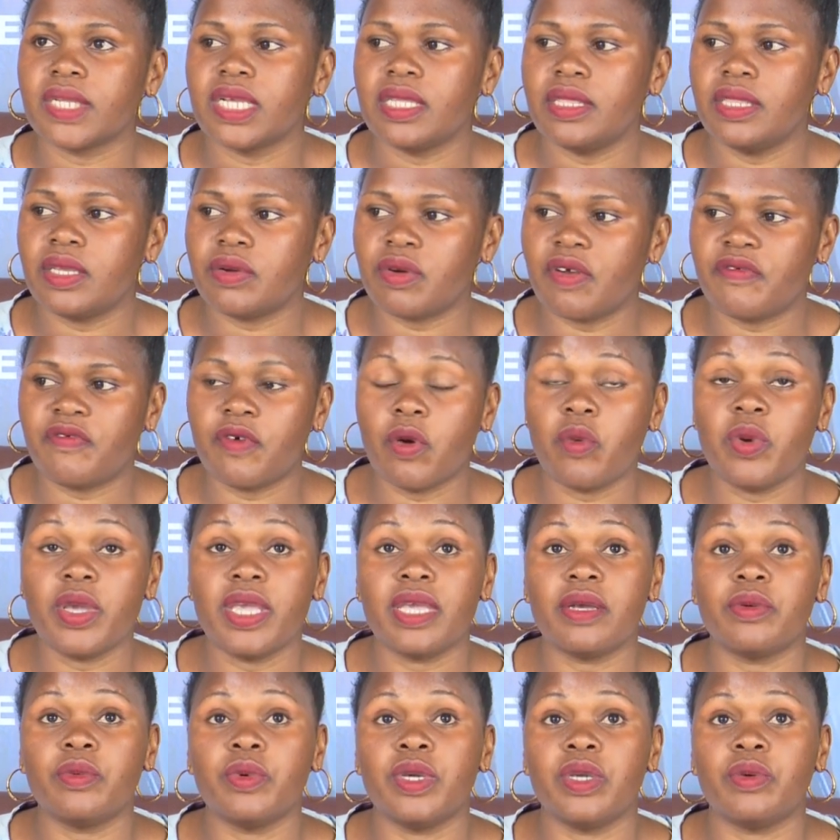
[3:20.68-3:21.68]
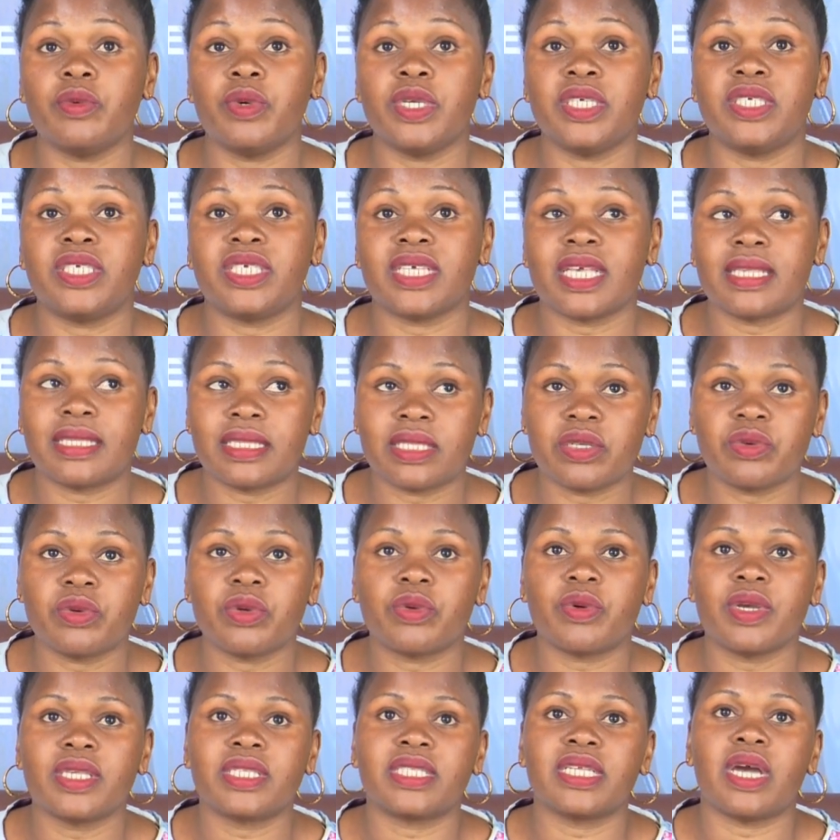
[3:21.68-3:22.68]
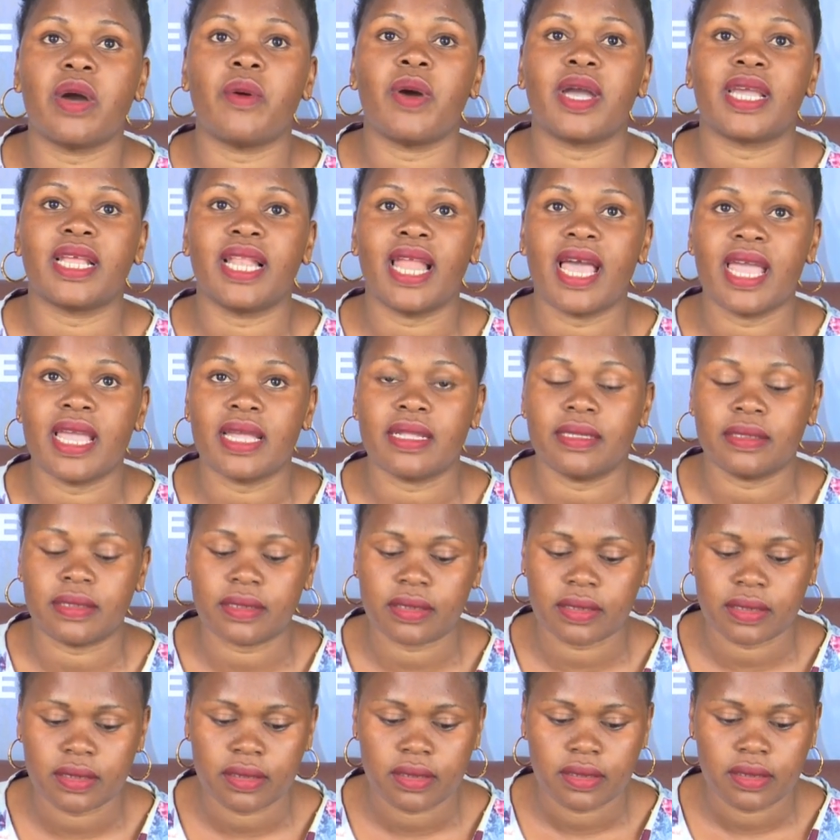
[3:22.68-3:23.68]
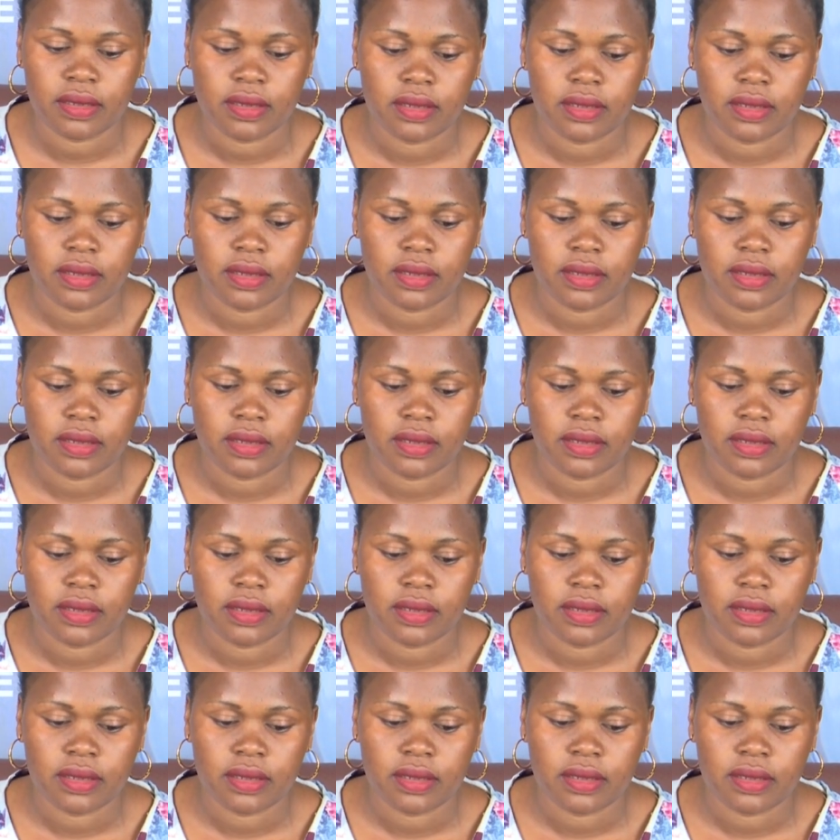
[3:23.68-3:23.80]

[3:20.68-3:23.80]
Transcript: Therefore, we just request our clients